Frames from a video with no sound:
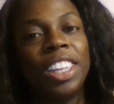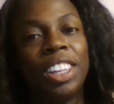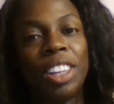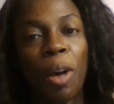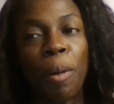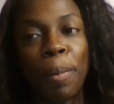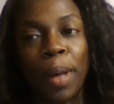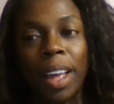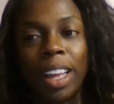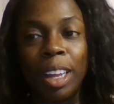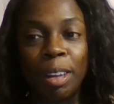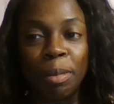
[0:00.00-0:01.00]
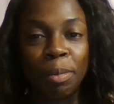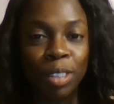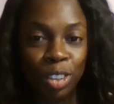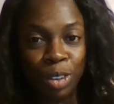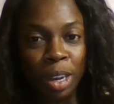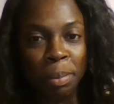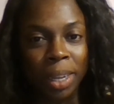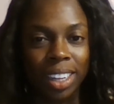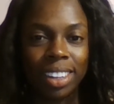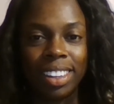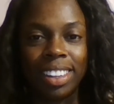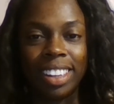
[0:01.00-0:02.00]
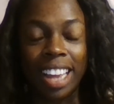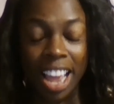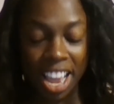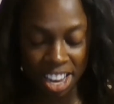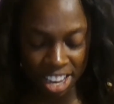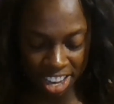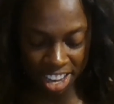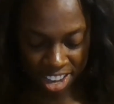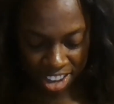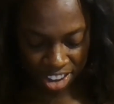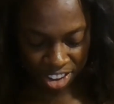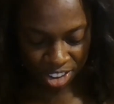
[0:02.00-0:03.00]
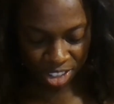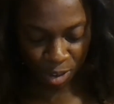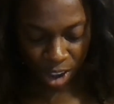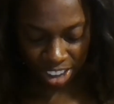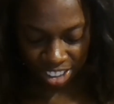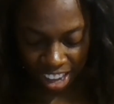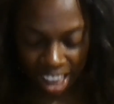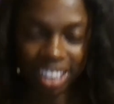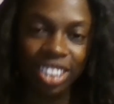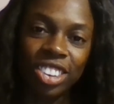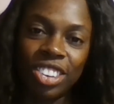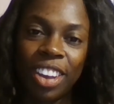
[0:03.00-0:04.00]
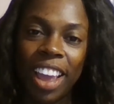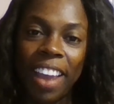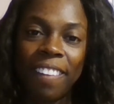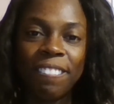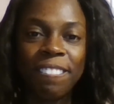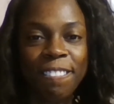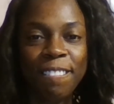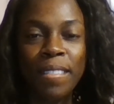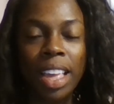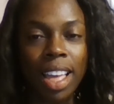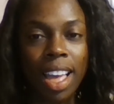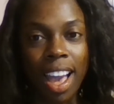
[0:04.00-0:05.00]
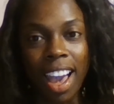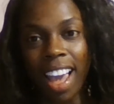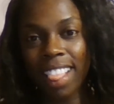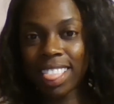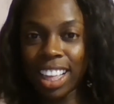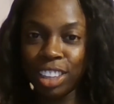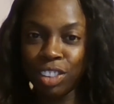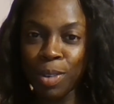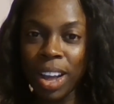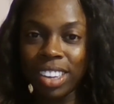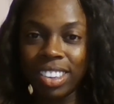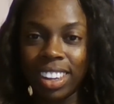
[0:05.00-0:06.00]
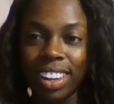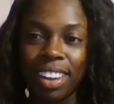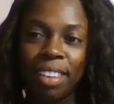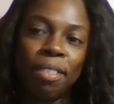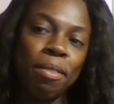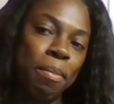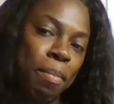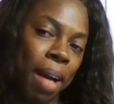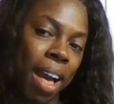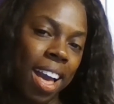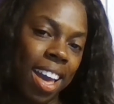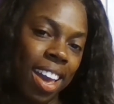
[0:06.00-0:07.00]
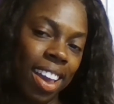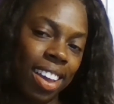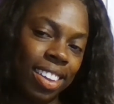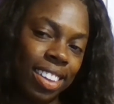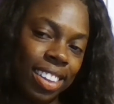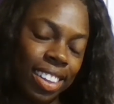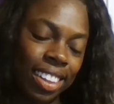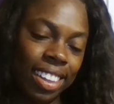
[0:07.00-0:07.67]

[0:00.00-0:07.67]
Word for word: so but um join me and do the water challenge okay and thanks for watching bye